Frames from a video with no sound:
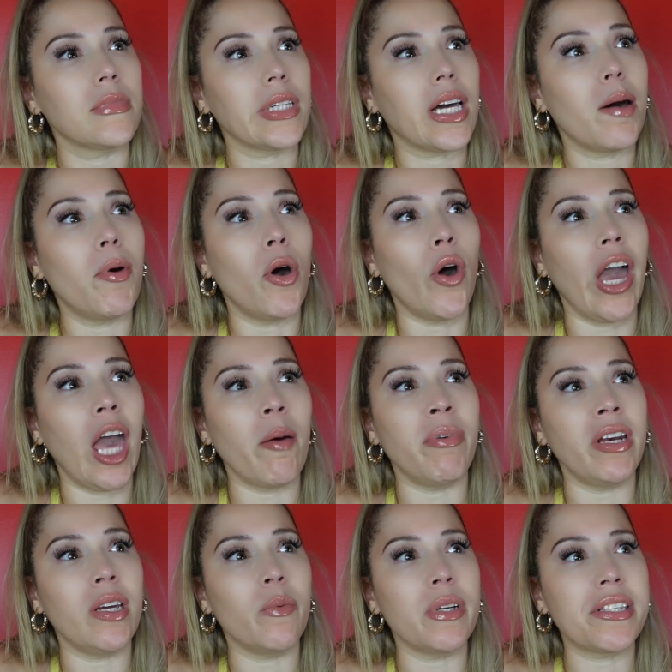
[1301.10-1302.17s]
Come on,
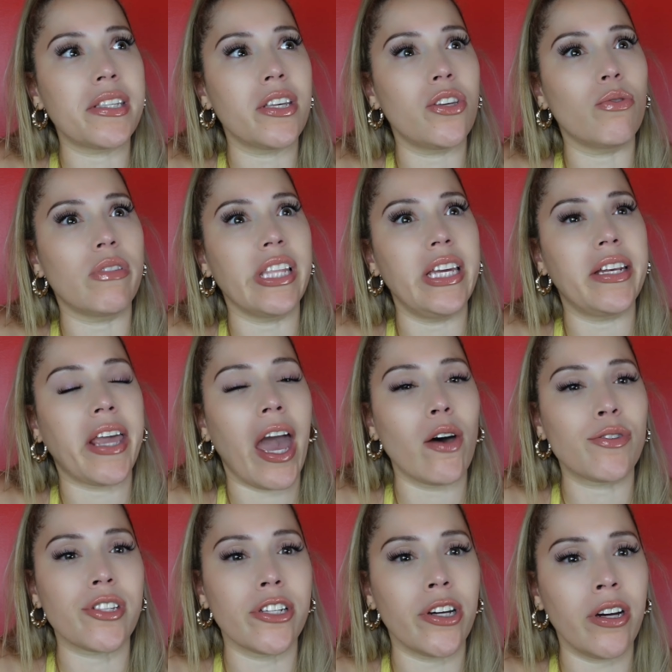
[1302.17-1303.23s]
Ebony. We see you, lead
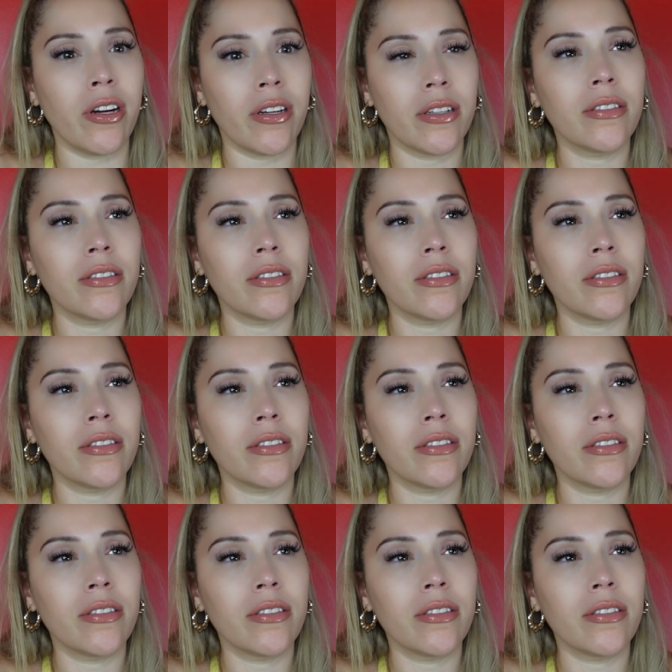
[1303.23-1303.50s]
counselor.